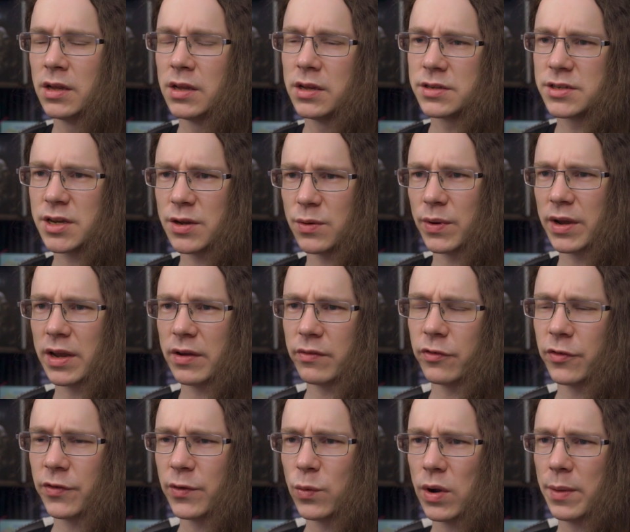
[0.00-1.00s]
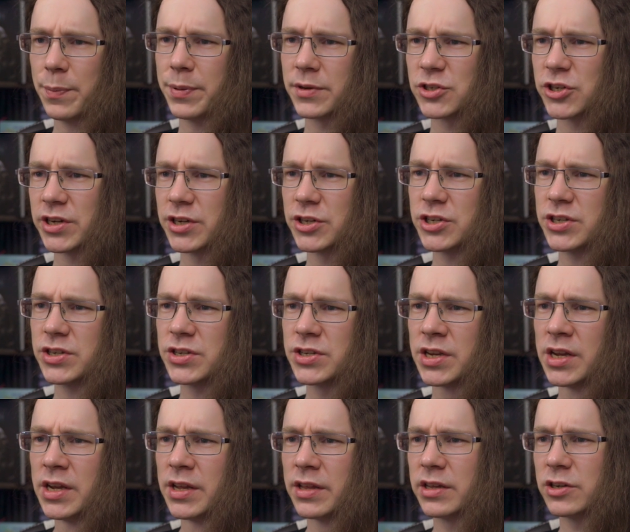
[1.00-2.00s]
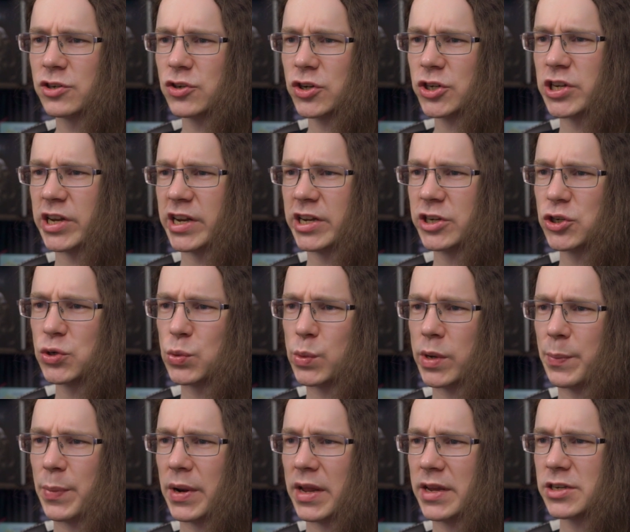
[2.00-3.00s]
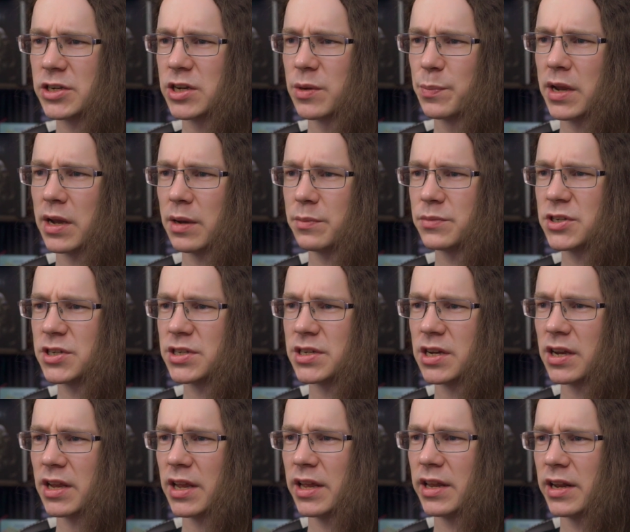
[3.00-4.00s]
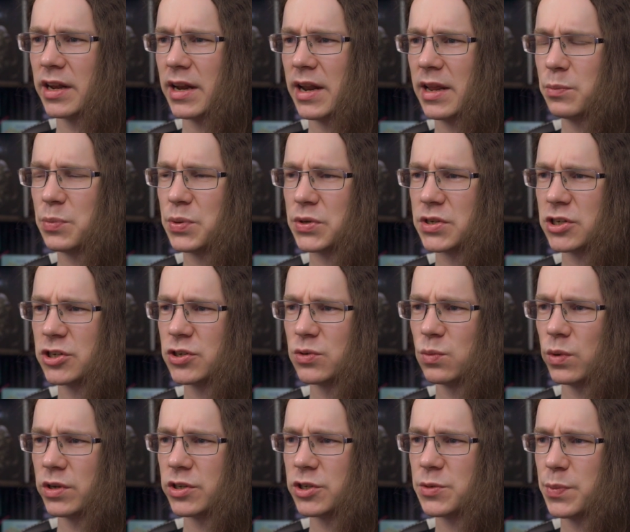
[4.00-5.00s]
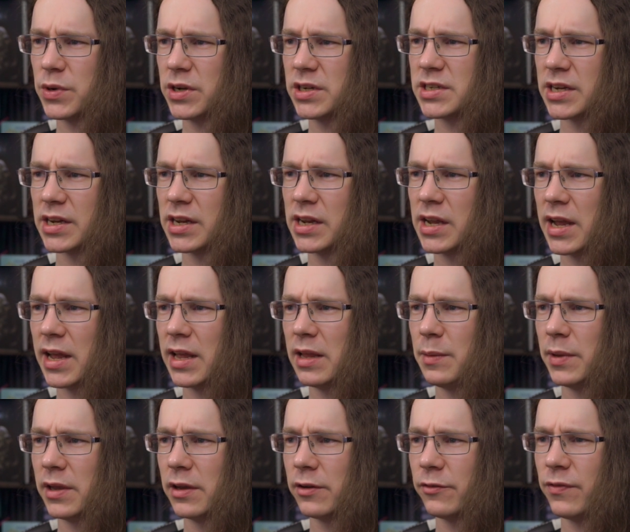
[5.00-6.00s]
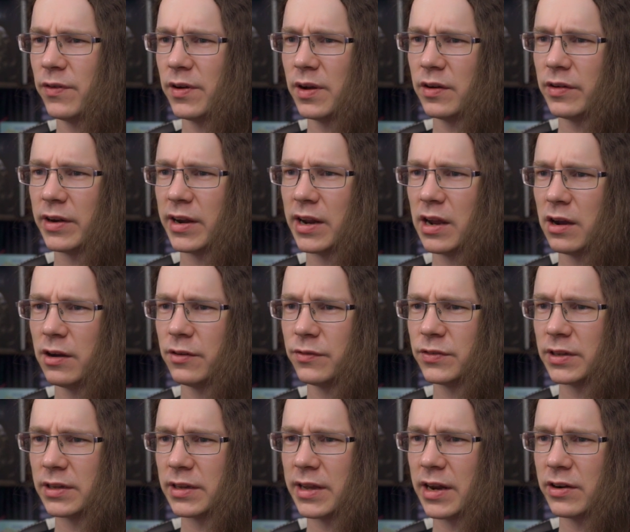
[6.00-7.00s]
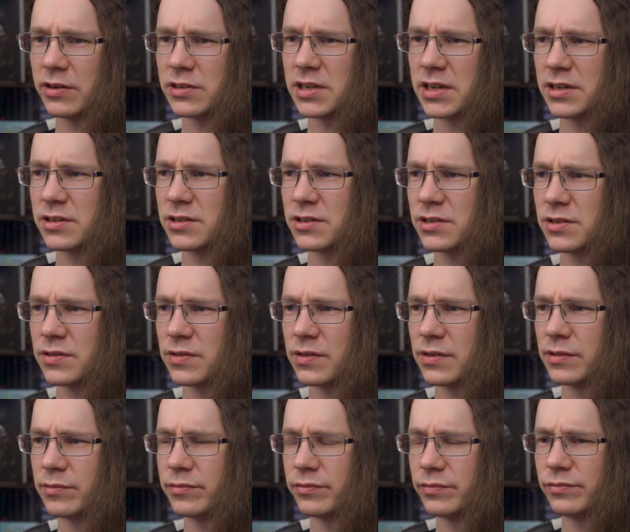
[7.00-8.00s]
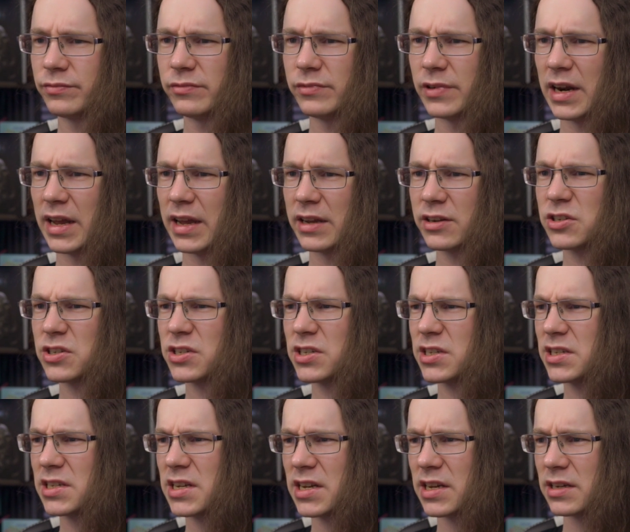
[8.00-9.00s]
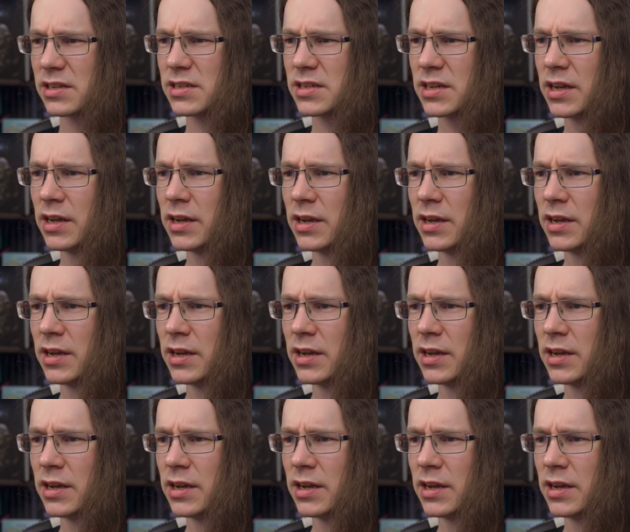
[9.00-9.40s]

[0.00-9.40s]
So we have a few weapon changes. They addressed an issue where players could become stuck in an aim position when sprinting, aiming and firing after the character enters a relaxed state.